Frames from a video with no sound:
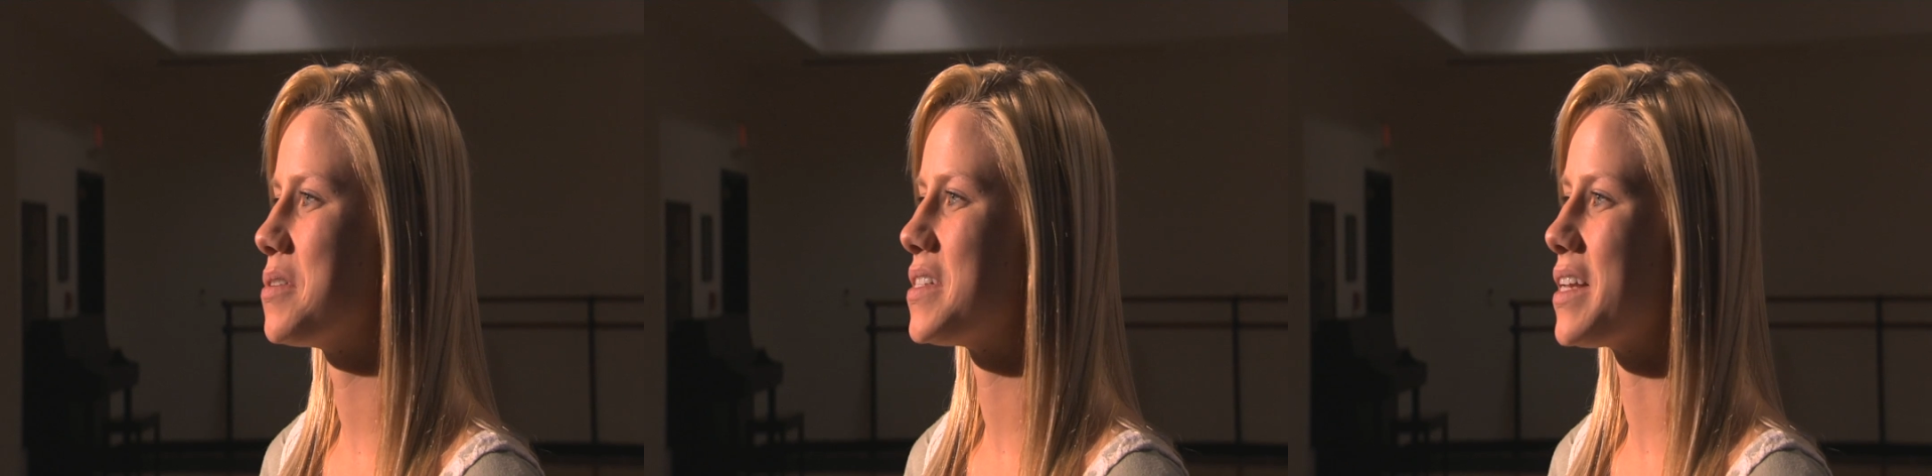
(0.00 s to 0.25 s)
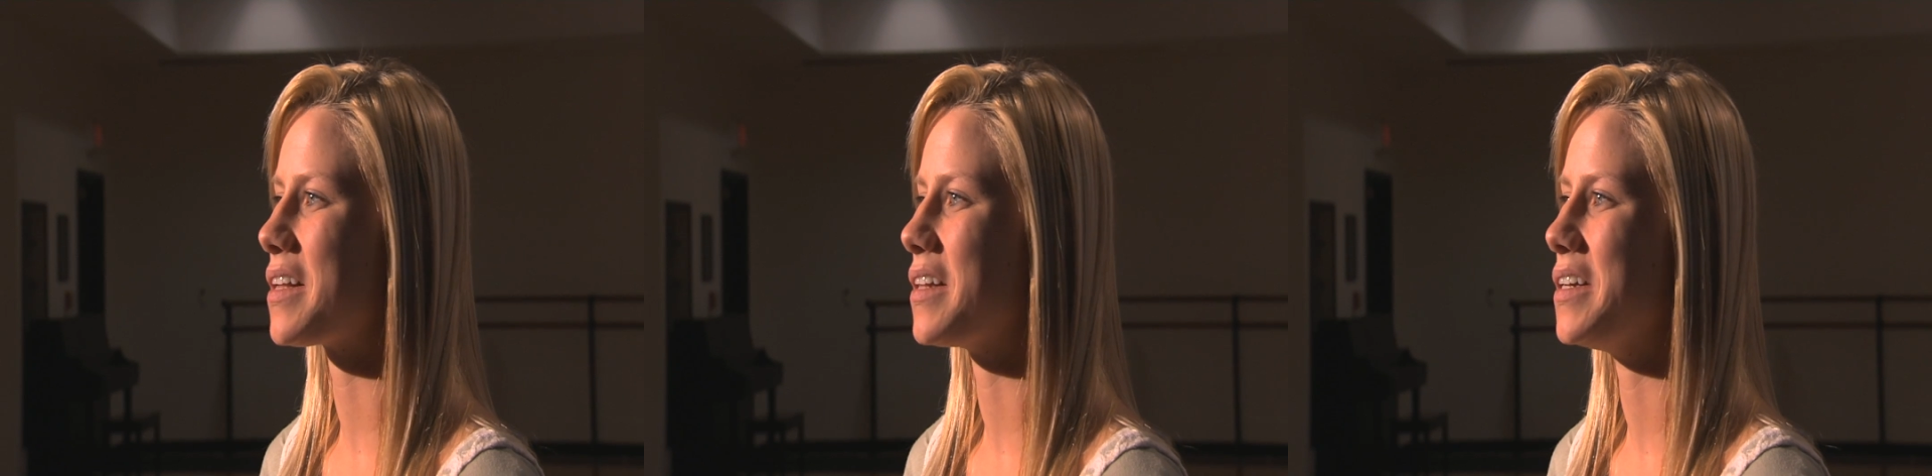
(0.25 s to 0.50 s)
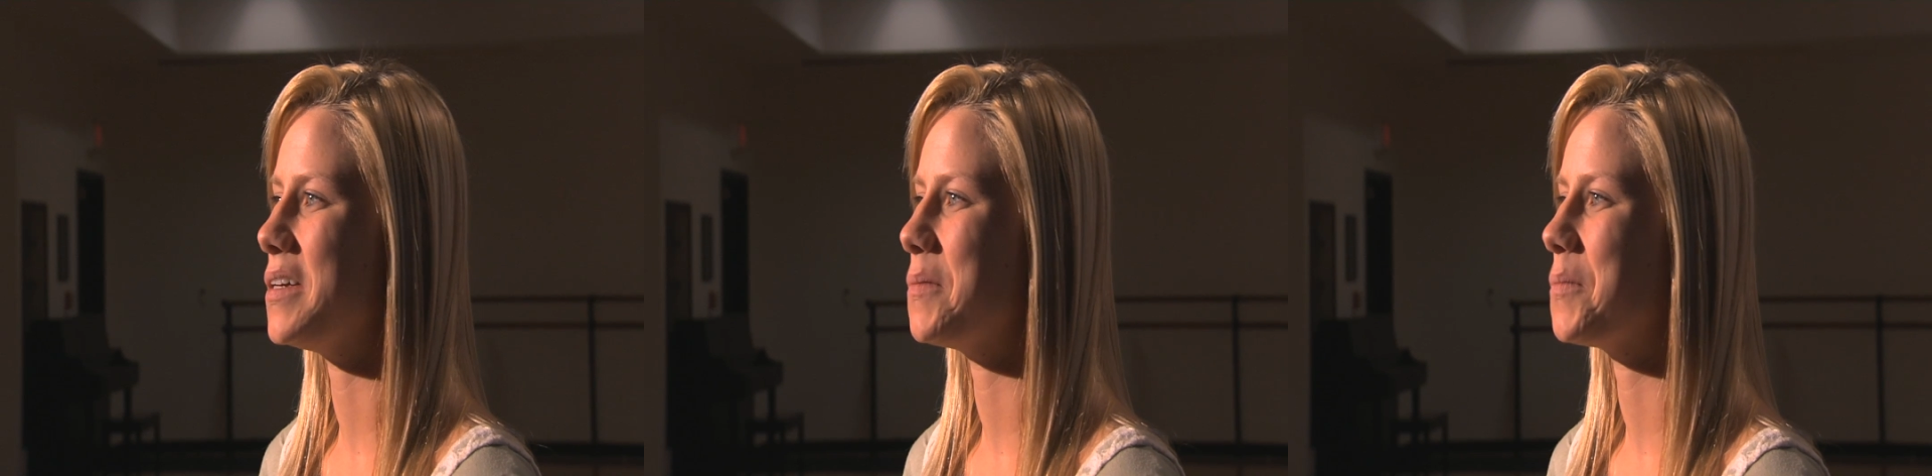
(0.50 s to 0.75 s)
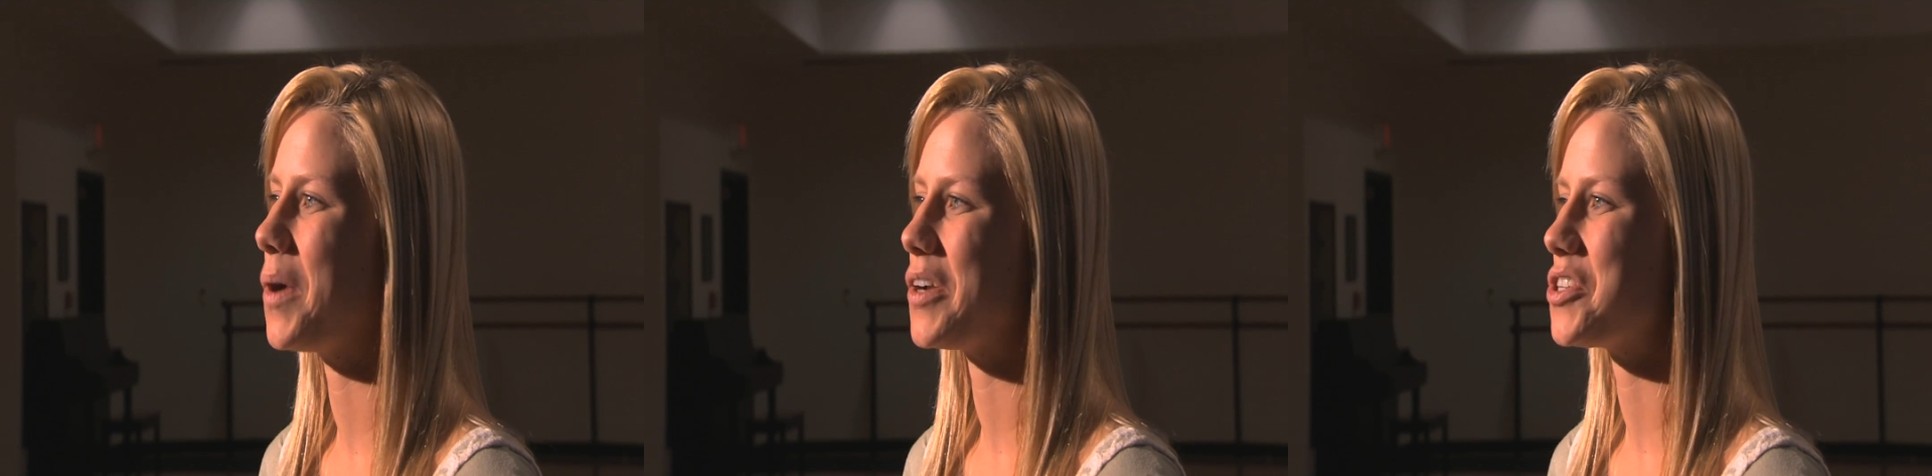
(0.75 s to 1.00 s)
sickly
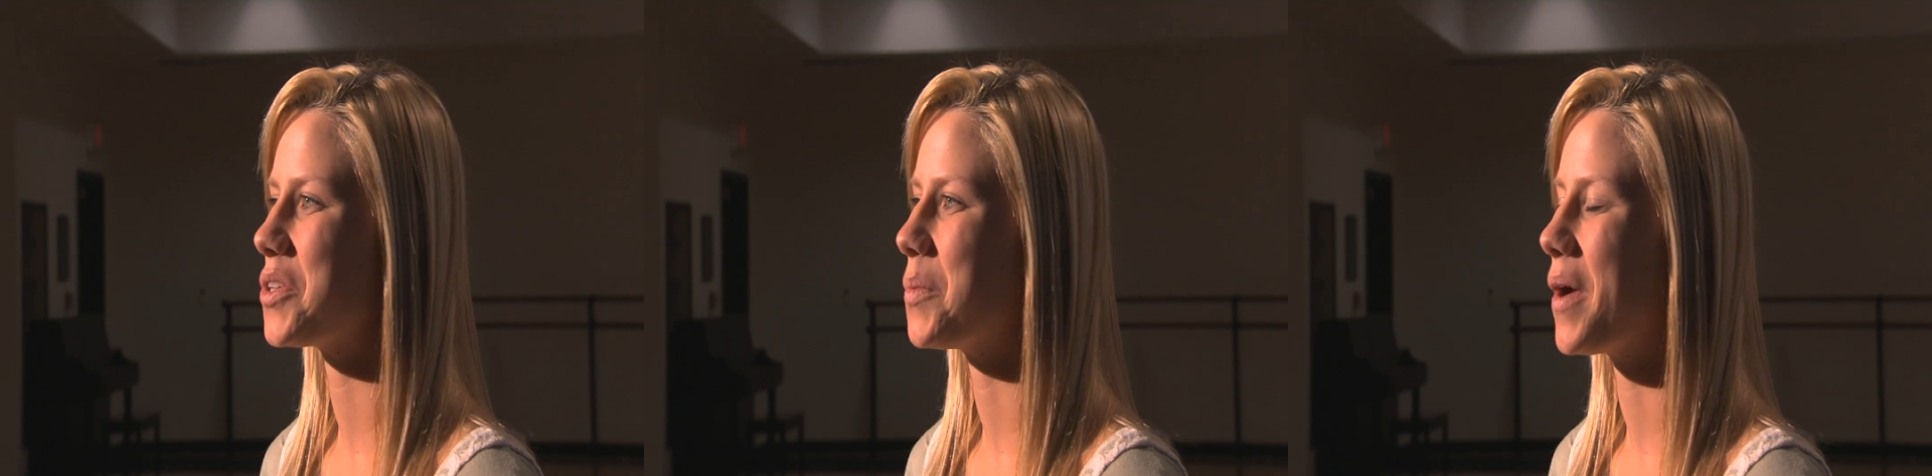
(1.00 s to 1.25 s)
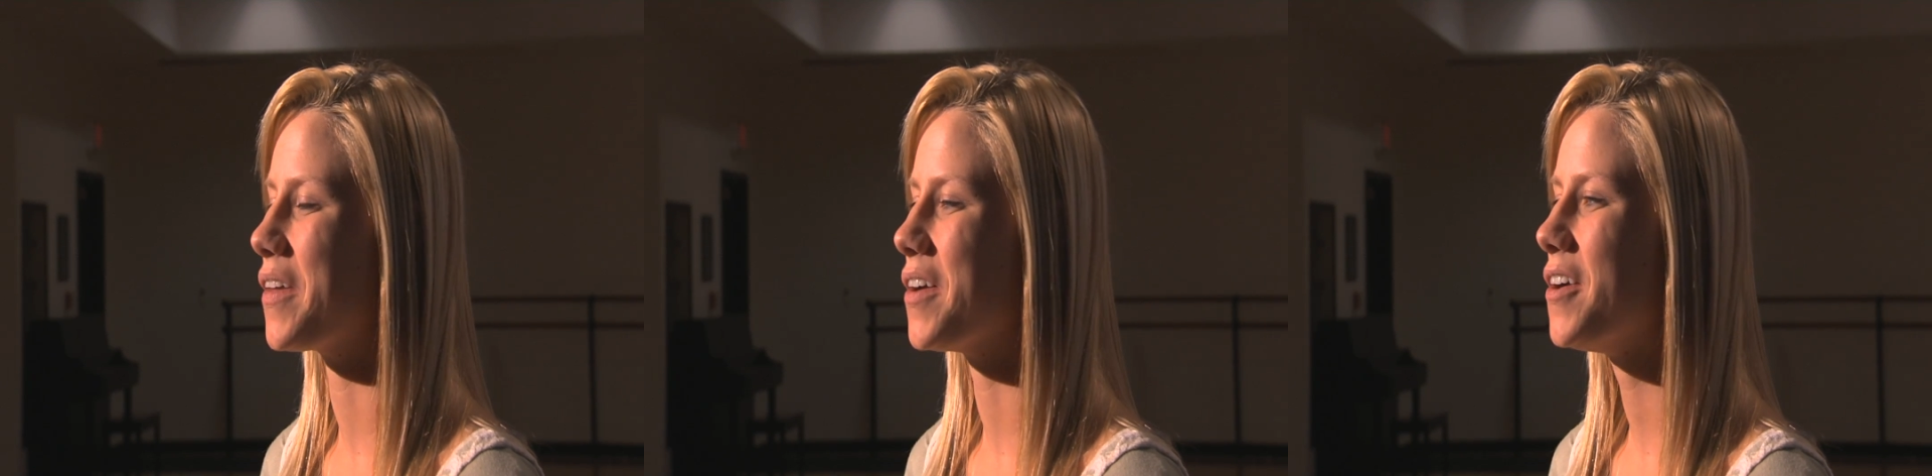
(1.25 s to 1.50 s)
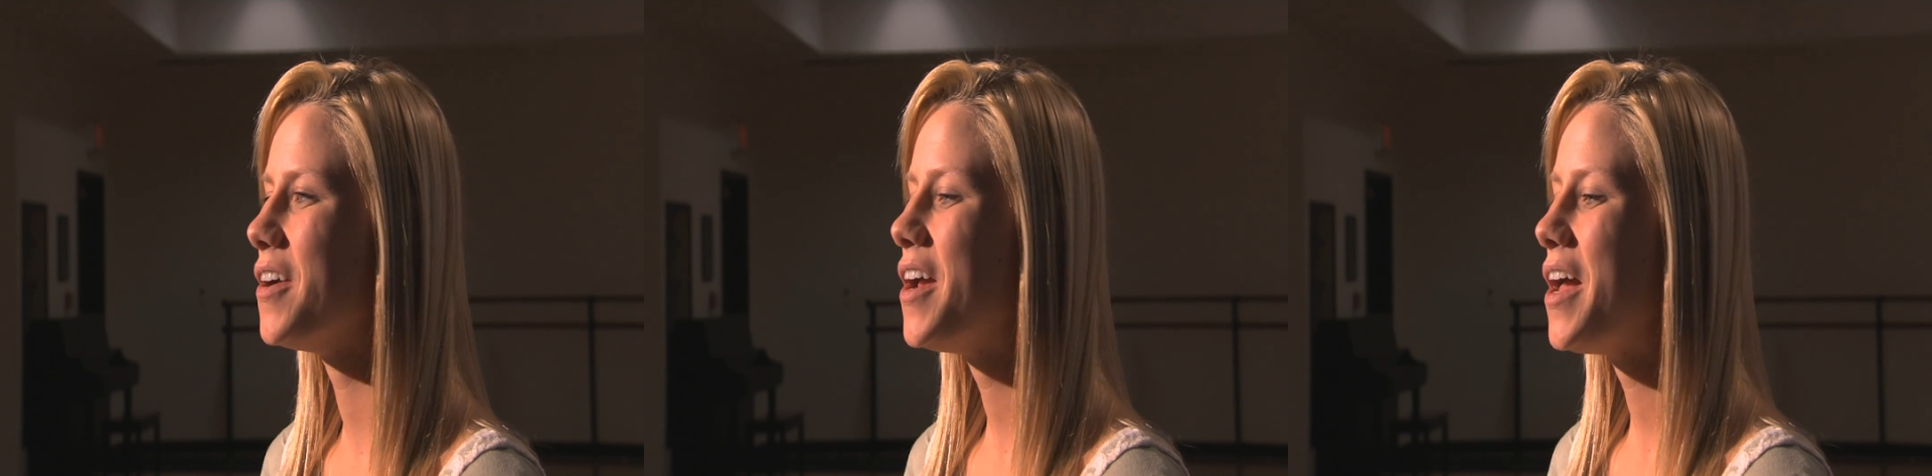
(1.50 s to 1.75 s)
watching the weather.